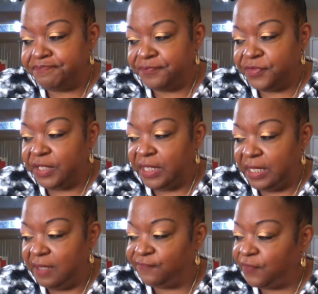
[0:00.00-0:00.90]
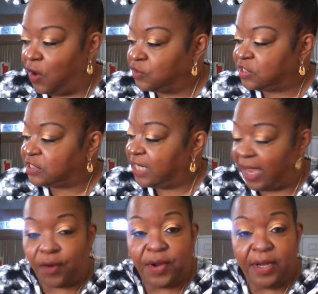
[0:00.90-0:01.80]
the
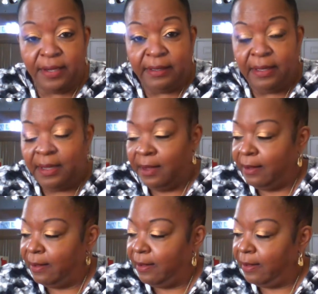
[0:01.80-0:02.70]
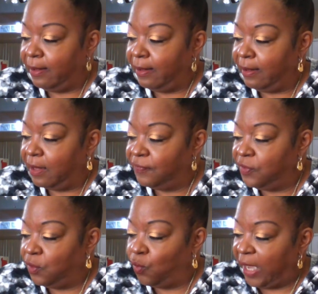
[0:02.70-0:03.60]
Falscara,
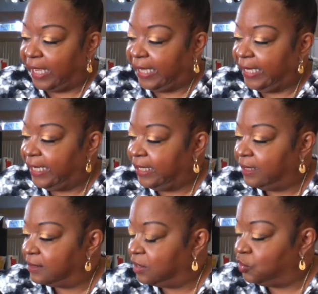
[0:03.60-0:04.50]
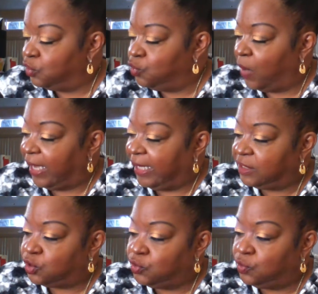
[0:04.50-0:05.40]
the new way
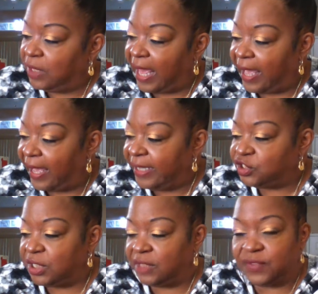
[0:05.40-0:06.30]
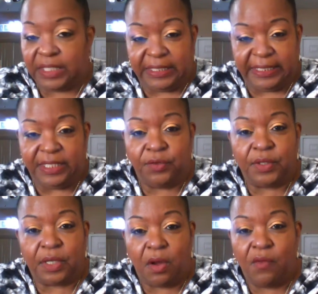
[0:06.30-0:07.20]
to lash, and the cleaner,
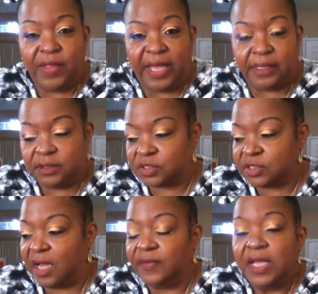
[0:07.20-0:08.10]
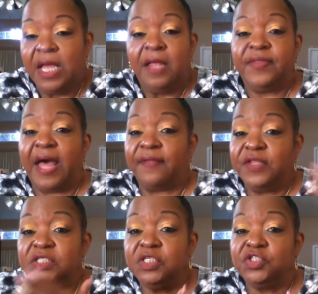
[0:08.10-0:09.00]
and all that good stuff. Now,
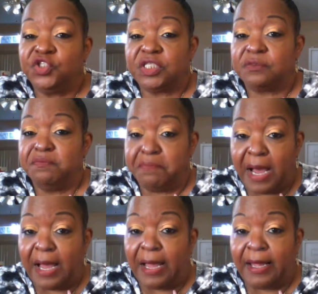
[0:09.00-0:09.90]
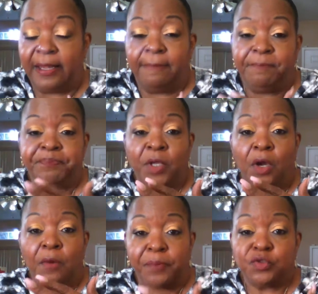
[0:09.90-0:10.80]
this is just my
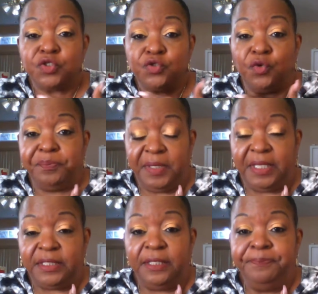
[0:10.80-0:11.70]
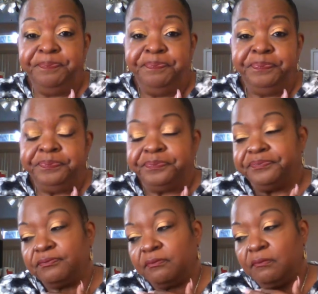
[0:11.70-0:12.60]
personal opinion
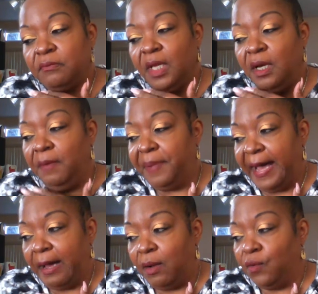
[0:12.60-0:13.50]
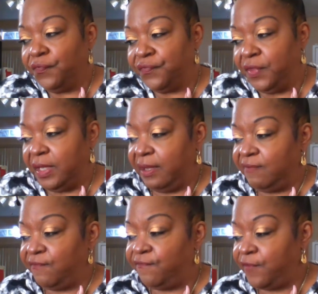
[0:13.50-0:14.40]
about the
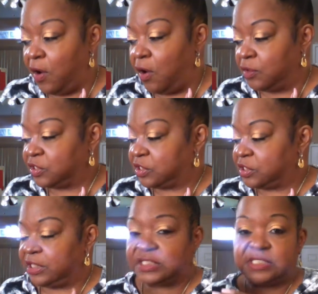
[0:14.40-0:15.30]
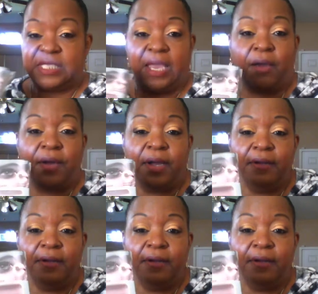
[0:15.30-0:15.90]
Falscara.